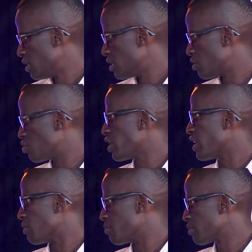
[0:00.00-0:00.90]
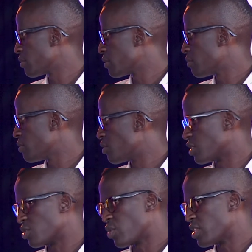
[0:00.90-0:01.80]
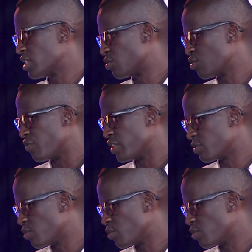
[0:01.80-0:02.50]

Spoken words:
to try and help? Because it's one thing to go to Facebook